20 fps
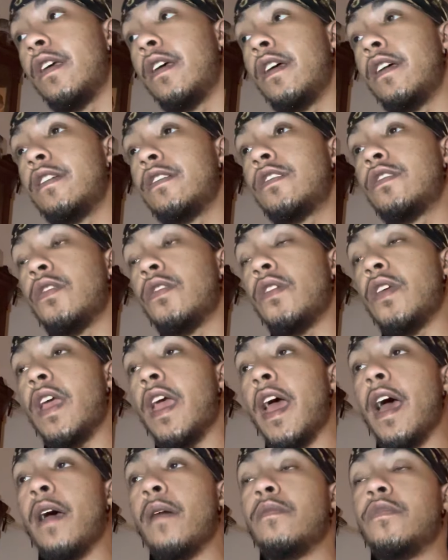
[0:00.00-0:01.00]
so
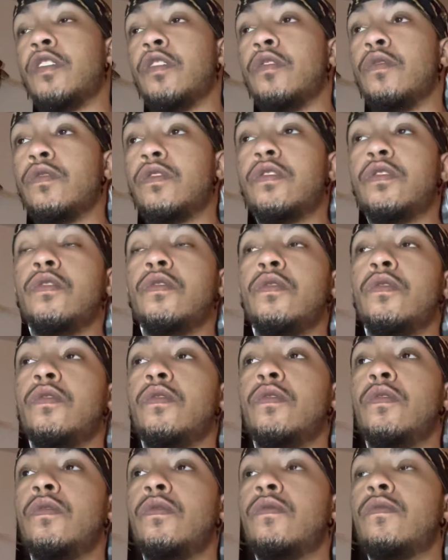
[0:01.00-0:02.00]
yeah, due
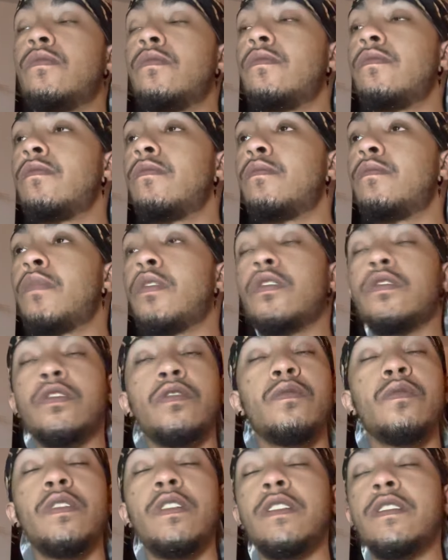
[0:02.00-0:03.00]
to
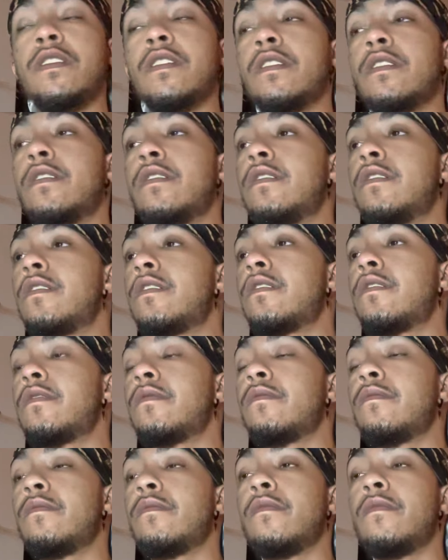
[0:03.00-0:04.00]
personal reasons,
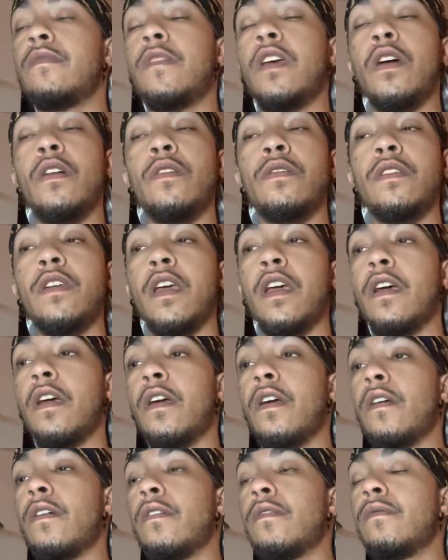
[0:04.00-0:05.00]

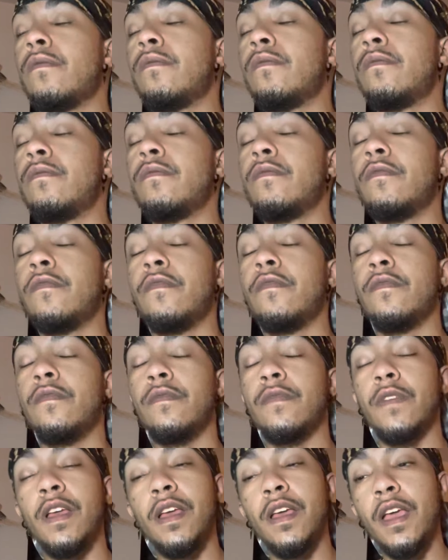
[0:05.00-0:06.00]
healthcare,
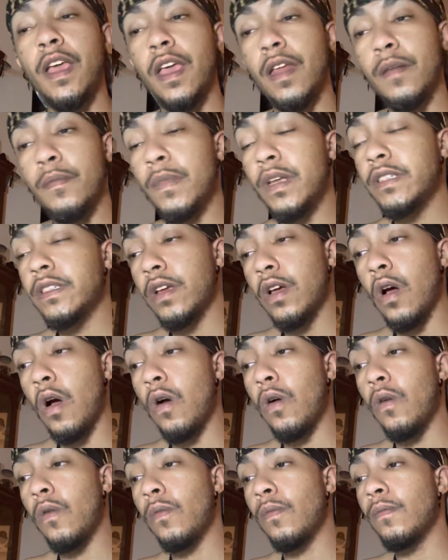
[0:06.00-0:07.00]
and missing
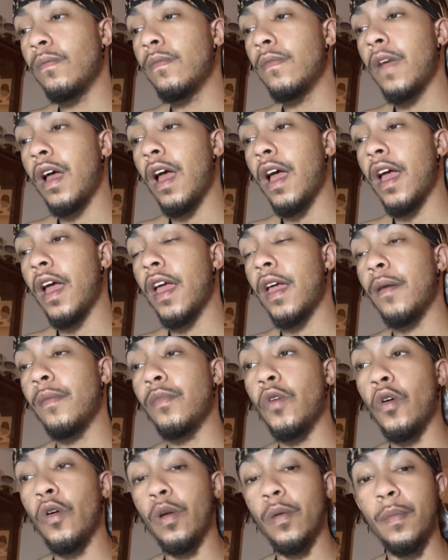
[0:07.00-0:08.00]
home, I am
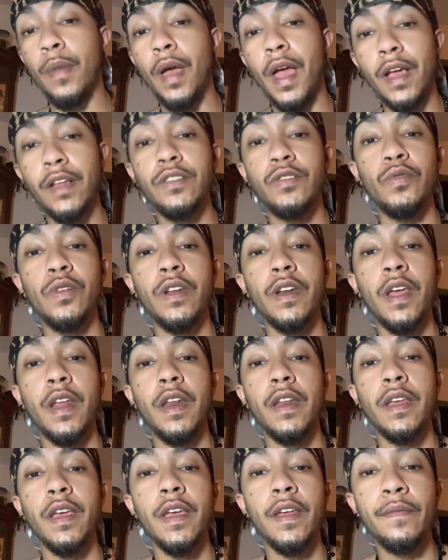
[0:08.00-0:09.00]
going back to
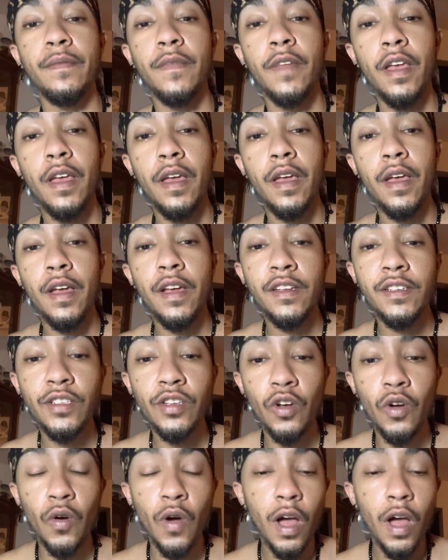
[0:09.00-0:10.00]
Connecticut.
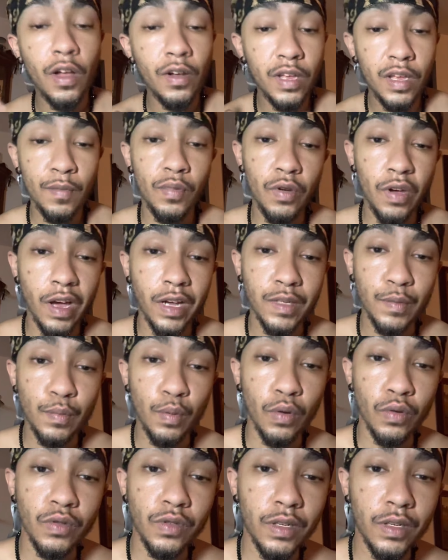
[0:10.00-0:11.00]
So I'll keep you guys
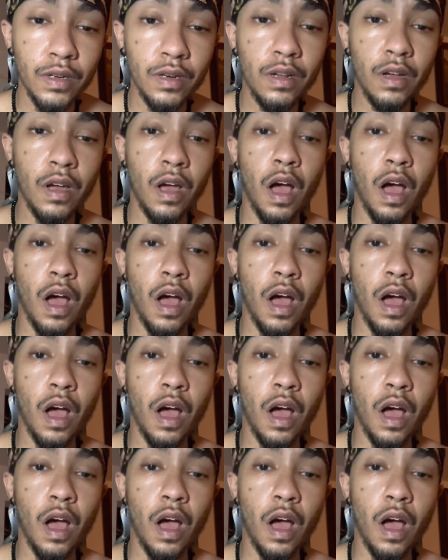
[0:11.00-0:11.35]
posted.